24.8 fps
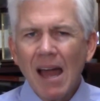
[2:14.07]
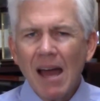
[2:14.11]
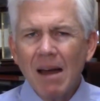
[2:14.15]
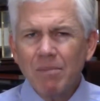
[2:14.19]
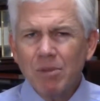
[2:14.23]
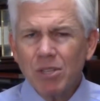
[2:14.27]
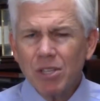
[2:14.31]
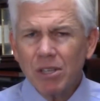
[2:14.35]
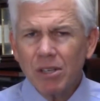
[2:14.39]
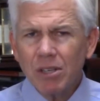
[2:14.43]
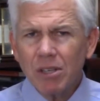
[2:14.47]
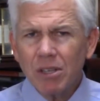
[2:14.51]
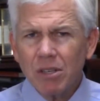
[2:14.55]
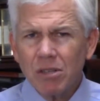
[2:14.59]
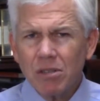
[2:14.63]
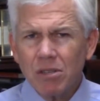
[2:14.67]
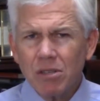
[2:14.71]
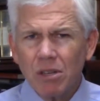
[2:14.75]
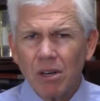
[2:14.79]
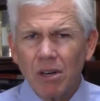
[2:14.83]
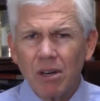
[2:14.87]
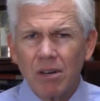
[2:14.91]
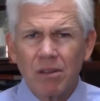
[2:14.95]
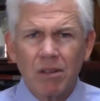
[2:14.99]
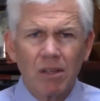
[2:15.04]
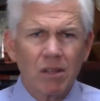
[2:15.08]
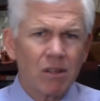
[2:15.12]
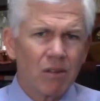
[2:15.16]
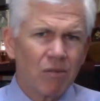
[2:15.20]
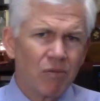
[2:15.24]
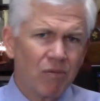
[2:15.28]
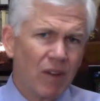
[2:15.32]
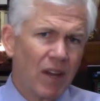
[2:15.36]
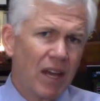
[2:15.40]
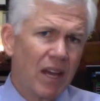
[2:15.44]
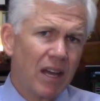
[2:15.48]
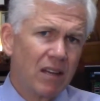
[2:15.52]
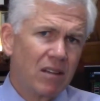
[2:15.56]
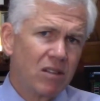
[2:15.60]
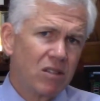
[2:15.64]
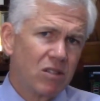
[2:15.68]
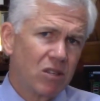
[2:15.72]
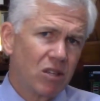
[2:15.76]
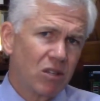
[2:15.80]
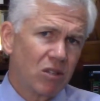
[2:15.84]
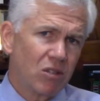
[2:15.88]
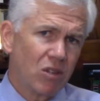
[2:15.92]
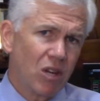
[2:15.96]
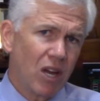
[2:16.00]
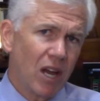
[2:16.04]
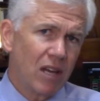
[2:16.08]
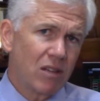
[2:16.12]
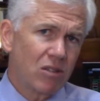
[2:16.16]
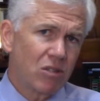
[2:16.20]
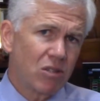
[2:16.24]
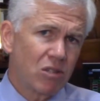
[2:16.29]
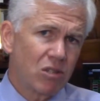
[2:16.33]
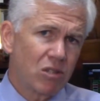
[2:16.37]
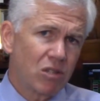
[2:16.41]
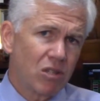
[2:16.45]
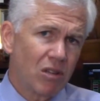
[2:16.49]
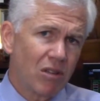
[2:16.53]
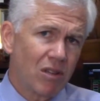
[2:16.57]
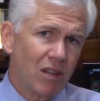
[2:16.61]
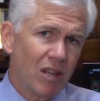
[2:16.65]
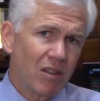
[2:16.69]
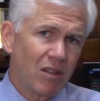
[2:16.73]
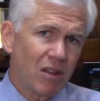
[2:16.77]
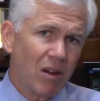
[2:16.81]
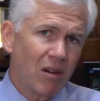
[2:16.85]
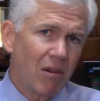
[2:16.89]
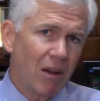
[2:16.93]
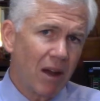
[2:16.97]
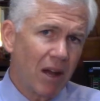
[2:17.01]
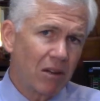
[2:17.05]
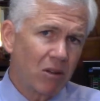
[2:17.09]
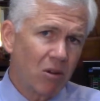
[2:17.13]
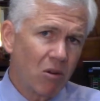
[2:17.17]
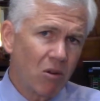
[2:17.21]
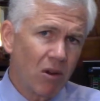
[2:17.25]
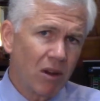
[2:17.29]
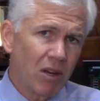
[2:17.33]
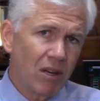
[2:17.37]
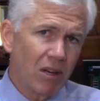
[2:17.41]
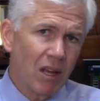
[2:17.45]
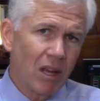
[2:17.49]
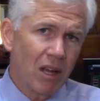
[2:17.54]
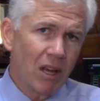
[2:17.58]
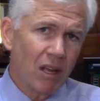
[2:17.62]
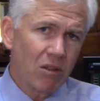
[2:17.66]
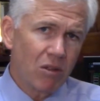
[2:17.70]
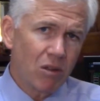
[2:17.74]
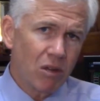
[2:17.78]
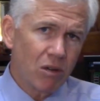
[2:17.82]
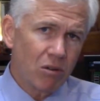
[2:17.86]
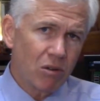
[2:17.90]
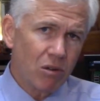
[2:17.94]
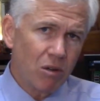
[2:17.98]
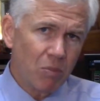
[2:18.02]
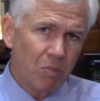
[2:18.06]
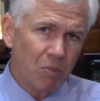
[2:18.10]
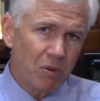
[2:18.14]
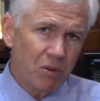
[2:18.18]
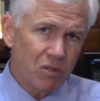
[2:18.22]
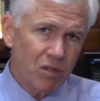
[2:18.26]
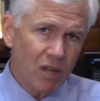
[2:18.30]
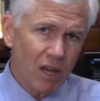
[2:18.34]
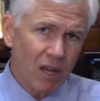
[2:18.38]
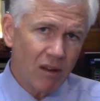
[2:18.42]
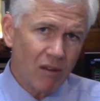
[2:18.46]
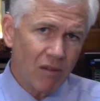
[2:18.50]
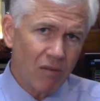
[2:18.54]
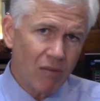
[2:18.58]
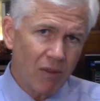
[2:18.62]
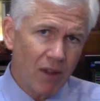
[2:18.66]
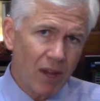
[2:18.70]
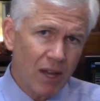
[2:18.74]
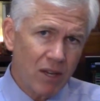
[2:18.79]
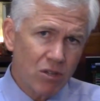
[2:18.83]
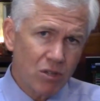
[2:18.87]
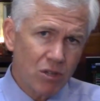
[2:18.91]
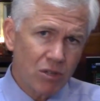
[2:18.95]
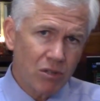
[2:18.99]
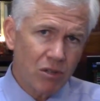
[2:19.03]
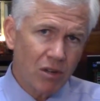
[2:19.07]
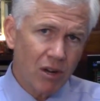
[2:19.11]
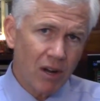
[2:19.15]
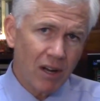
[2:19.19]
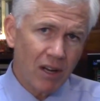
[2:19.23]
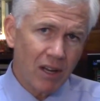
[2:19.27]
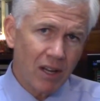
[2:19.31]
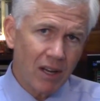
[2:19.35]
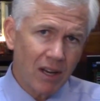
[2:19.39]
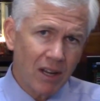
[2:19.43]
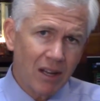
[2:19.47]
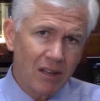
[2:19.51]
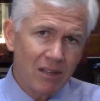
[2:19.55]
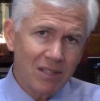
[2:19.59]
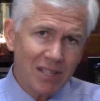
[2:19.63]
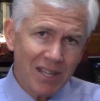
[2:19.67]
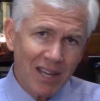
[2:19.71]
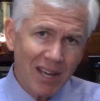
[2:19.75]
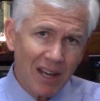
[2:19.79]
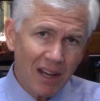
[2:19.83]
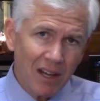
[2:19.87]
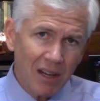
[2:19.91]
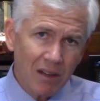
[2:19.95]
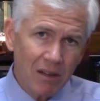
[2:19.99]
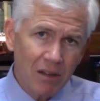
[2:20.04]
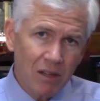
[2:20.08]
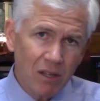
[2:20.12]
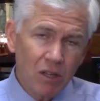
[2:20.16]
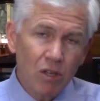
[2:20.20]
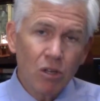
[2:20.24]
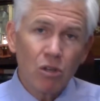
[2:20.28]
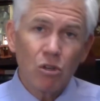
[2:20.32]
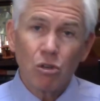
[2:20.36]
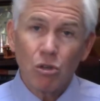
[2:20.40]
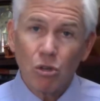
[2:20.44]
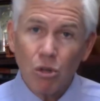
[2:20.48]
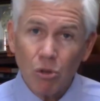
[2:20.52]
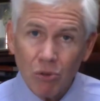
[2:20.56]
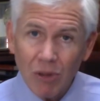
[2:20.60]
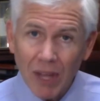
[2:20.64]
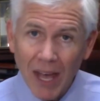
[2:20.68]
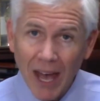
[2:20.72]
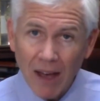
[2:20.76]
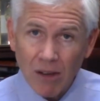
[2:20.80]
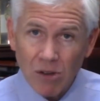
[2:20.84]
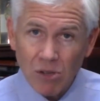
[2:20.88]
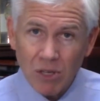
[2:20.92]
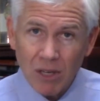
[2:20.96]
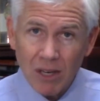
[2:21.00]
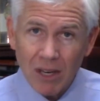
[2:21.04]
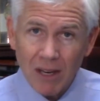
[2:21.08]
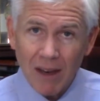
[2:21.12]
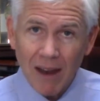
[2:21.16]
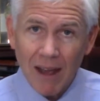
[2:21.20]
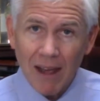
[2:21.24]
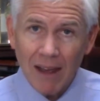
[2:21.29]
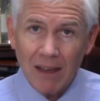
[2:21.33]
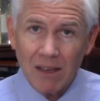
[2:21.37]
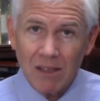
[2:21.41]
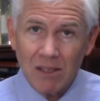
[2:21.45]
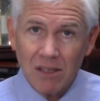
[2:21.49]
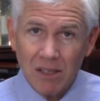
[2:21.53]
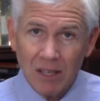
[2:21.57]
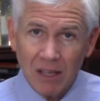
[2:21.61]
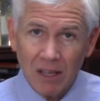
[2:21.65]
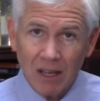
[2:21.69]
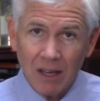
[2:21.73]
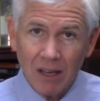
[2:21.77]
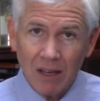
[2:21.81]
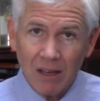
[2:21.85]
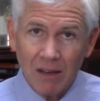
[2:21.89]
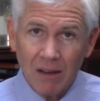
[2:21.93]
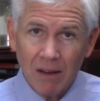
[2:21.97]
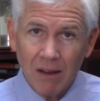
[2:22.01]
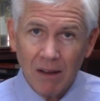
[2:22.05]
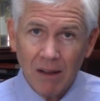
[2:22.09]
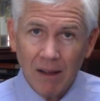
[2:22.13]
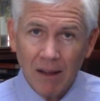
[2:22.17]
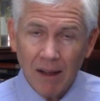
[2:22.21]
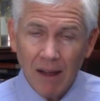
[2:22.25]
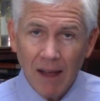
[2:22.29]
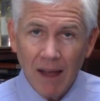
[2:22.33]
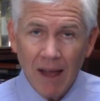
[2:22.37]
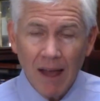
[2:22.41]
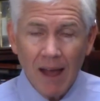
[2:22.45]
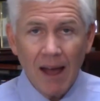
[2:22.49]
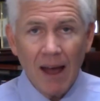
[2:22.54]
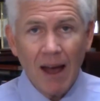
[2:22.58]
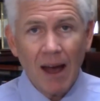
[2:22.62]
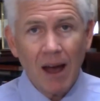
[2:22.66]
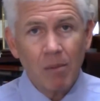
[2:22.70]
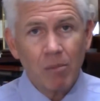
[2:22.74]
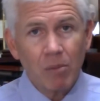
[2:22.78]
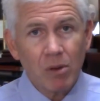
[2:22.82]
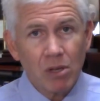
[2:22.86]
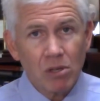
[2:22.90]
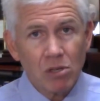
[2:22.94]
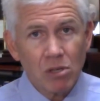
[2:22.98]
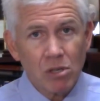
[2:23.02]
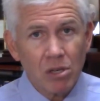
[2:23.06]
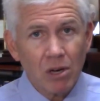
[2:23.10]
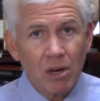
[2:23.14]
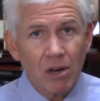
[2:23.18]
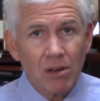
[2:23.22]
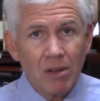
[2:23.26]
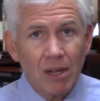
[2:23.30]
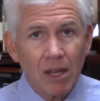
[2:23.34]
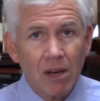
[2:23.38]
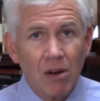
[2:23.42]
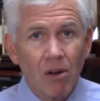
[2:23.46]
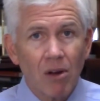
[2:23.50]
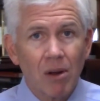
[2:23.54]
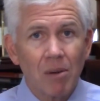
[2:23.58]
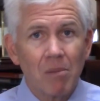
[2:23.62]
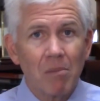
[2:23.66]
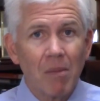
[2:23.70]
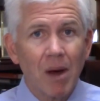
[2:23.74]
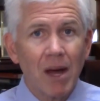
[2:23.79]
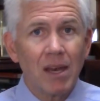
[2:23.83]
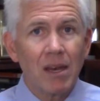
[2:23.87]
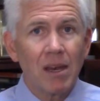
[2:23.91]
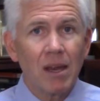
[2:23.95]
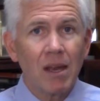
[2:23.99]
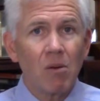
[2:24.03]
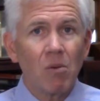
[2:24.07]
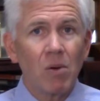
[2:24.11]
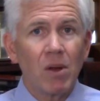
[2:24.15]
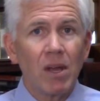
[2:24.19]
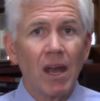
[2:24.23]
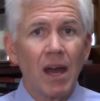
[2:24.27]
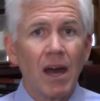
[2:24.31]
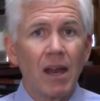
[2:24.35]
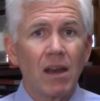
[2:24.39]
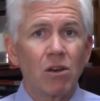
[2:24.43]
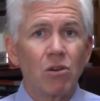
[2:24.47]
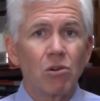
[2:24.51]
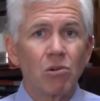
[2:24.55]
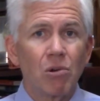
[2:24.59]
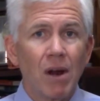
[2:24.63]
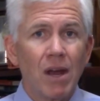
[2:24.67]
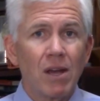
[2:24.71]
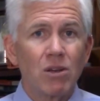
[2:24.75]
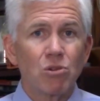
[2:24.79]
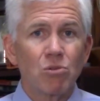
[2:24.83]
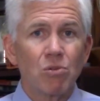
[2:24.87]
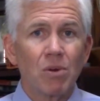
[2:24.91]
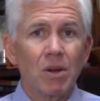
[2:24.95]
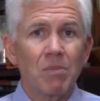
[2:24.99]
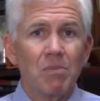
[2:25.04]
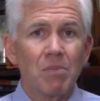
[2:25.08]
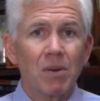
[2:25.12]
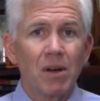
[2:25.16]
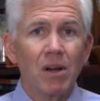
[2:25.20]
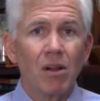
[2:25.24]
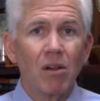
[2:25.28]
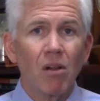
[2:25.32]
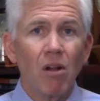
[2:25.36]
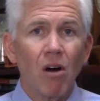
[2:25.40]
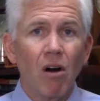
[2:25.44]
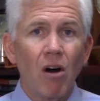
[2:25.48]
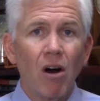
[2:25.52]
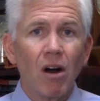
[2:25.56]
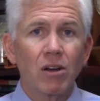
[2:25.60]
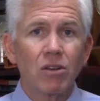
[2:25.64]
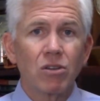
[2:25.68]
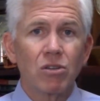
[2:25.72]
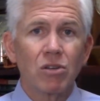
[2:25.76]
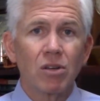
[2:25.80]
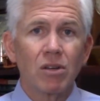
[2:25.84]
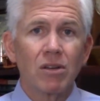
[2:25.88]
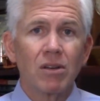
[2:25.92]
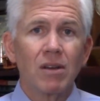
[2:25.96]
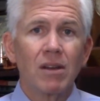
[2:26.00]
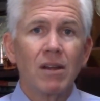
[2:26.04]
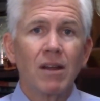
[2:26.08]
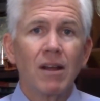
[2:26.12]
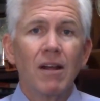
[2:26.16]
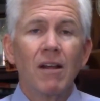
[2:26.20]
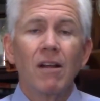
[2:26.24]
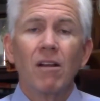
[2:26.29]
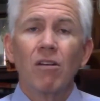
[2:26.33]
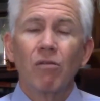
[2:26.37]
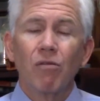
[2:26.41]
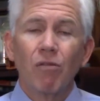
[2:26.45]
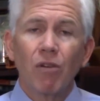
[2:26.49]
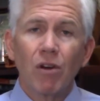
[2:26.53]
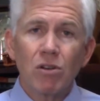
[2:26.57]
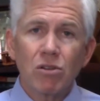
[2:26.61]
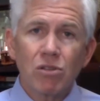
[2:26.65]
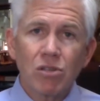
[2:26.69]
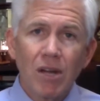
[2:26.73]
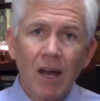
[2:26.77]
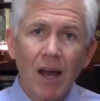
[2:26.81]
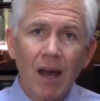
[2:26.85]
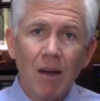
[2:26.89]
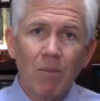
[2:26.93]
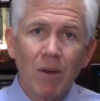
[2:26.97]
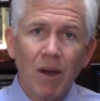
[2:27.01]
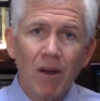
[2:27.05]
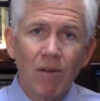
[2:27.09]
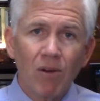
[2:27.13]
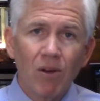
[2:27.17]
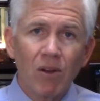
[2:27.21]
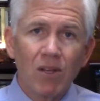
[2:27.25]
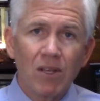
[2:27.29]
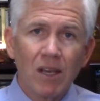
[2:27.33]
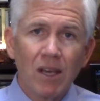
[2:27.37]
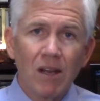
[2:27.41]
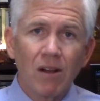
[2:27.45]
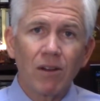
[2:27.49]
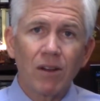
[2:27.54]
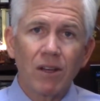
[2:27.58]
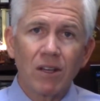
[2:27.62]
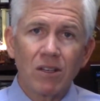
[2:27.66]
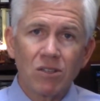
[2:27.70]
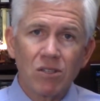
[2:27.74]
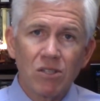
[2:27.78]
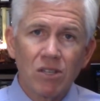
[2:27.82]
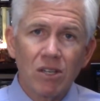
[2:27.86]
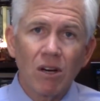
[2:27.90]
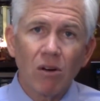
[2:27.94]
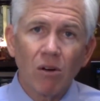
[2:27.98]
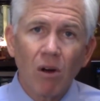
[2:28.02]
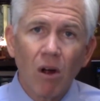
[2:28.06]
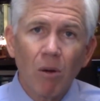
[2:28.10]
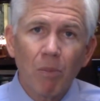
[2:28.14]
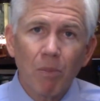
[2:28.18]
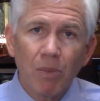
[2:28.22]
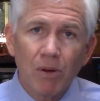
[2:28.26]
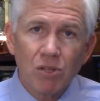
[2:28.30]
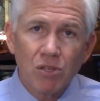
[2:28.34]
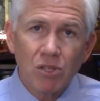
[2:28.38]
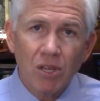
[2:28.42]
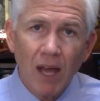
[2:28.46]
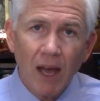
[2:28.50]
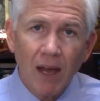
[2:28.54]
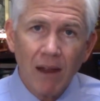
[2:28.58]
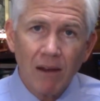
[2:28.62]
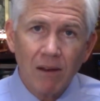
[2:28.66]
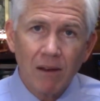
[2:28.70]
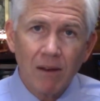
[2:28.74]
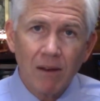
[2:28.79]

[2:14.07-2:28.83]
still concerned that the Fed suggests that they're not going to hit their 2% inflation target until 2018. I'm concerned that on Monday we had a Treasury bill auction, first time ever, yielding 0%.